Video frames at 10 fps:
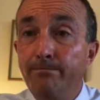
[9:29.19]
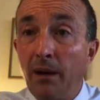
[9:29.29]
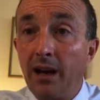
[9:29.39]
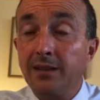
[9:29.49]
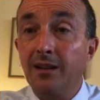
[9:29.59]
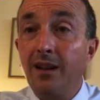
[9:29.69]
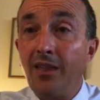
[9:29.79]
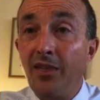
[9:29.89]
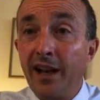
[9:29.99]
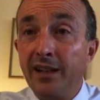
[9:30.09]
But
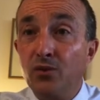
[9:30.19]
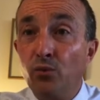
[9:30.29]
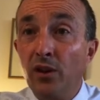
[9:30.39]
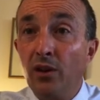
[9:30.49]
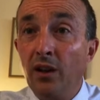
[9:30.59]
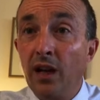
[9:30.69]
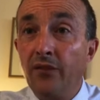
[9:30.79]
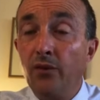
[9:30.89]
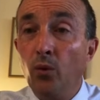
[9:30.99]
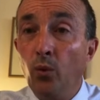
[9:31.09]
that is real
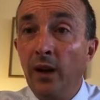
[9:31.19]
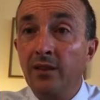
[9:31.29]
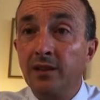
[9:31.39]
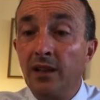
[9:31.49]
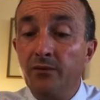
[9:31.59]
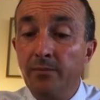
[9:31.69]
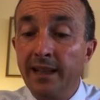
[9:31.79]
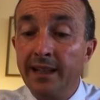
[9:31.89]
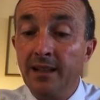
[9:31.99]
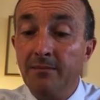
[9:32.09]
life. Well done for
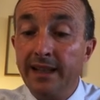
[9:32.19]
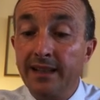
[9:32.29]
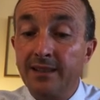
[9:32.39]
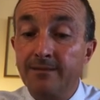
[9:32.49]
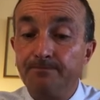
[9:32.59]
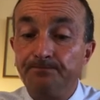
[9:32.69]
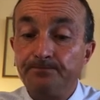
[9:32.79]
being in the mix.